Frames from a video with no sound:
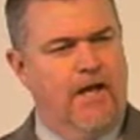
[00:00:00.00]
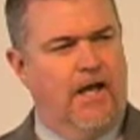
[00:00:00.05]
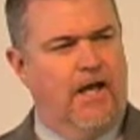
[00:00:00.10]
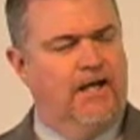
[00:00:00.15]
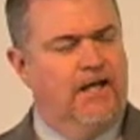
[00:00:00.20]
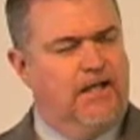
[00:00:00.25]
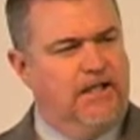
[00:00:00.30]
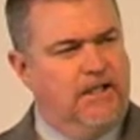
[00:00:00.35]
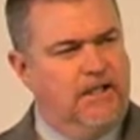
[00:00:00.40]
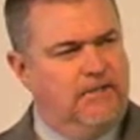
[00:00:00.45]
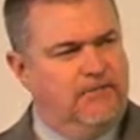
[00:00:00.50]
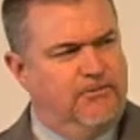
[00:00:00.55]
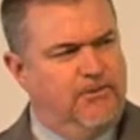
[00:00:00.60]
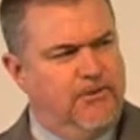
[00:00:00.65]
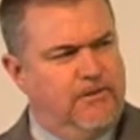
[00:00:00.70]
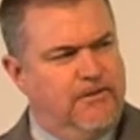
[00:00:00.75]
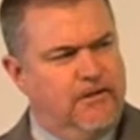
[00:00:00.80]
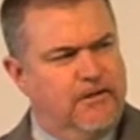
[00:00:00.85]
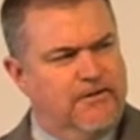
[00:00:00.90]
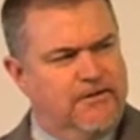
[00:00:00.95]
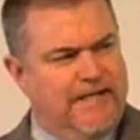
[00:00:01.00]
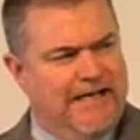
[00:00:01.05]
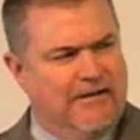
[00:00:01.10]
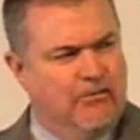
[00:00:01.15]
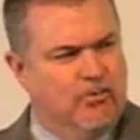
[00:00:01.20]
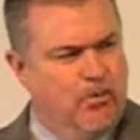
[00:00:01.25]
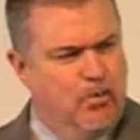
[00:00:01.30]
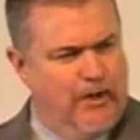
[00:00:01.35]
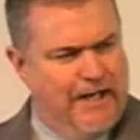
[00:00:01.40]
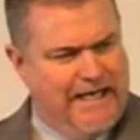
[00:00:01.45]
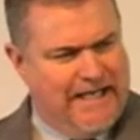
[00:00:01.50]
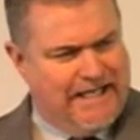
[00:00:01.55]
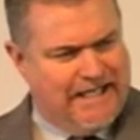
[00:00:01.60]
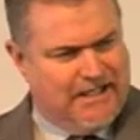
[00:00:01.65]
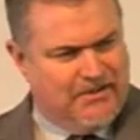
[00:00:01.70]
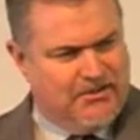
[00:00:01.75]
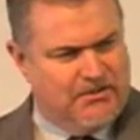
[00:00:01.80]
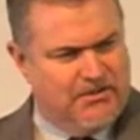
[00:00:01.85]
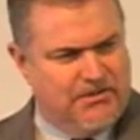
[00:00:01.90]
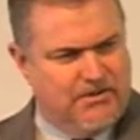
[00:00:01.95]
And even that
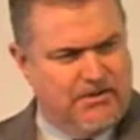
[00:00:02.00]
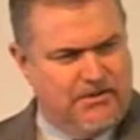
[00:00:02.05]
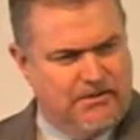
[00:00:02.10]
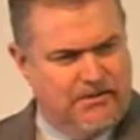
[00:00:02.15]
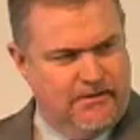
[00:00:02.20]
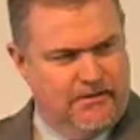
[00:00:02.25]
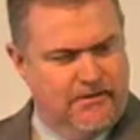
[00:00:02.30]
rest